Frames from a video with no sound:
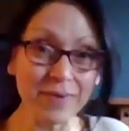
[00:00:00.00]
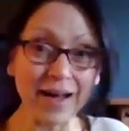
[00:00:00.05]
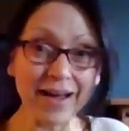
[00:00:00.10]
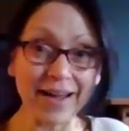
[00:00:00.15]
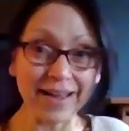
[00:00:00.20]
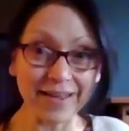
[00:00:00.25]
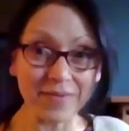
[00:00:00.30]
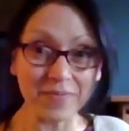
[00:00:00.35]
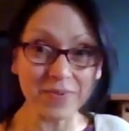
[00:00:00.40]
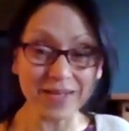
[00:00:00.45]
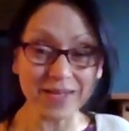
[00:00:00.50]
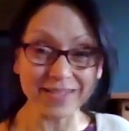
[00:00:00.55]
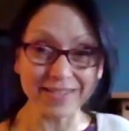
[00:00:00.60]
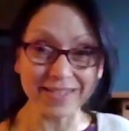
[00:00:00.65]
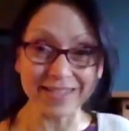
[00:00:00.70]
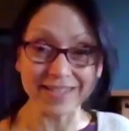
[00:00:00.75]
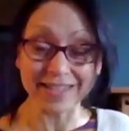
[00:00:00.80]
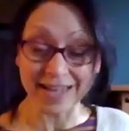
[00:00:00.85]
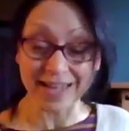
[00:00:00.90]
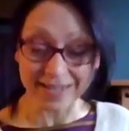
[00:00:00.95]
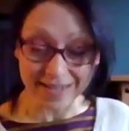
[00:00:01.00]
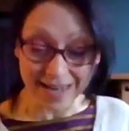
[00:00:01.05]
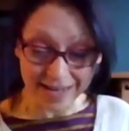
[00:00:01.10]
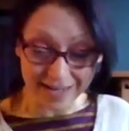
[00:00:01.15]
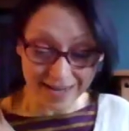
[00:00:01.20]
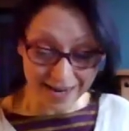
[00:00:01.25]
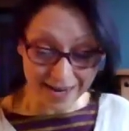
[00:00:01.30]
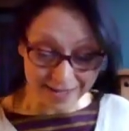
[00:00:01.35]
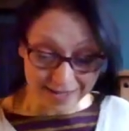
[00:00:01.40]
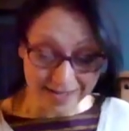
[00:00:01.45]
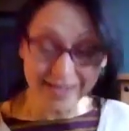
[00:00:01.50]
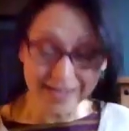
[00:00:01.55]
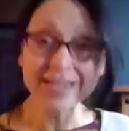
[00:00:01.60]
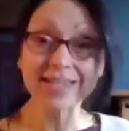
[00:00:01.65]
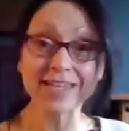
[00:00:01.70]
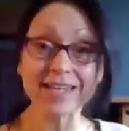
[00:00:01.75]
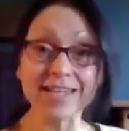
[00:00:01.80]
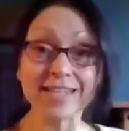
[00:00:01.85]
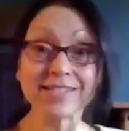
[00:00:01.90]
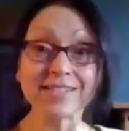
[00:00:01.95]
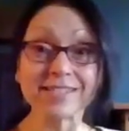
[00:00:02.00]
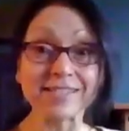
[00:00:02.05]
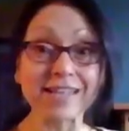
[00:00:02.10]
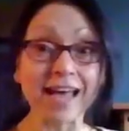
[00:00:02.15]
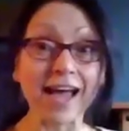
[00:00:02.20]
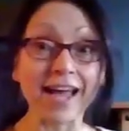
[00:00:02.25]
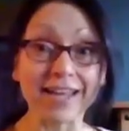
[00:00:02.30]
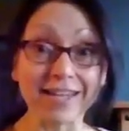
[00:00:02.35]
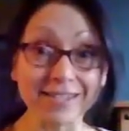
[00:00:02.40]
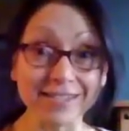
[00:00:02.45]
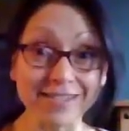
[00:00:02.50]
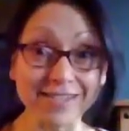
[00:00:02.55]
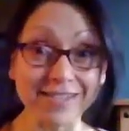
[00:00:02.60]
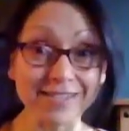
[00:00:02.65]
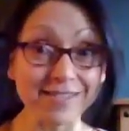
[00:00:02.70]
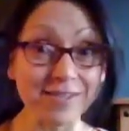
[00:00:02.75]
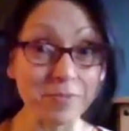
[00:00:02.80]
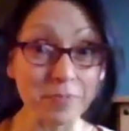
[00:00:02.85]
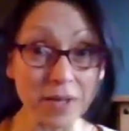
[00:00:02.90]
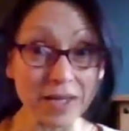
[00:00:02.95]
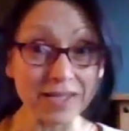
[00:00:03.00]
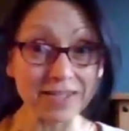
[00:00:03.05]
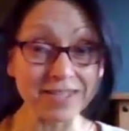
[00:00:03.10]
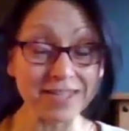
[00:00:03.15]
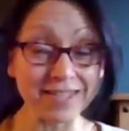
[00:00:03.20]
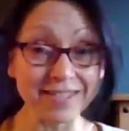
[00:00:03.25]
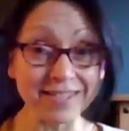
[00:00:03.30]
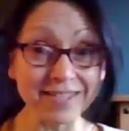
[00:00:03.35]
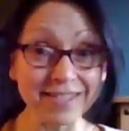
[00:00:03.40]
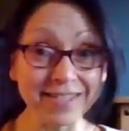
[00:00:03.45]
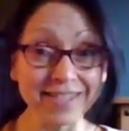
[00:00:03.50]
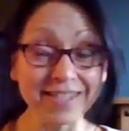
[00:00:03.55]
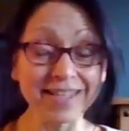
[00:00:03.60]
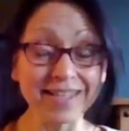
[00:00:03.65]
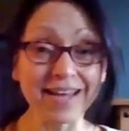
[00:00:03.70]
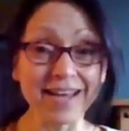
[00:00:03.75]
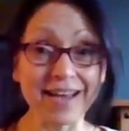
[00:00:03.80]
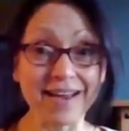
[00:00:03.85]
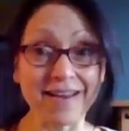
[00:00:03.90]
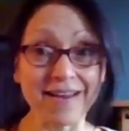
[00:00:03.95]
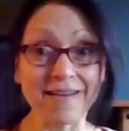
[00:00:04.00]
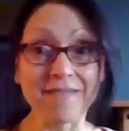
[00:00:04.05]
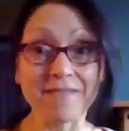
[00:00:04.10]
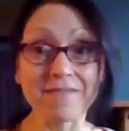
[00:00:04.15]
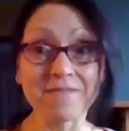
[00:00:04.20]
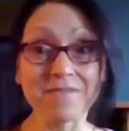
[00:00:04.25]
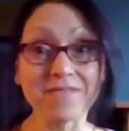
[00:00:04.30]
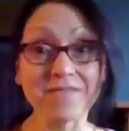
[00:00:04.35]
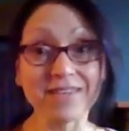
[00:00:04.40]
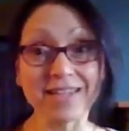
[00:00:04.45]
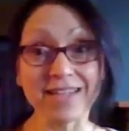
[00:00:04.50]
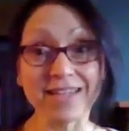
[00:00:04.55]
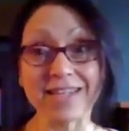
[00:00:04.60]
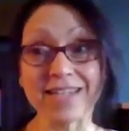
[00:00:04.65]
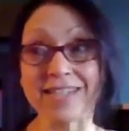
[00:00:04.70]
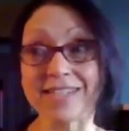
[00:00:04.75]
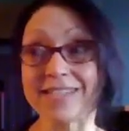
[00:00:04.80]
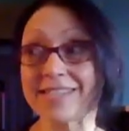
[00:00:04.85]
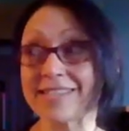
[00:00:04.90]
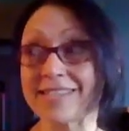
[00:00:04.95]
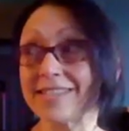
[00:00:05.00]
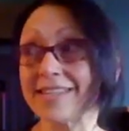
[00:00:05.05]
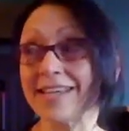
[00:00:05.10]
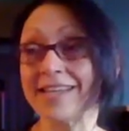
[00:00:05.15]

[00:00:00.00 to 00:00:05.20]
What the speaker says: my opinion, and in science's opinion, it's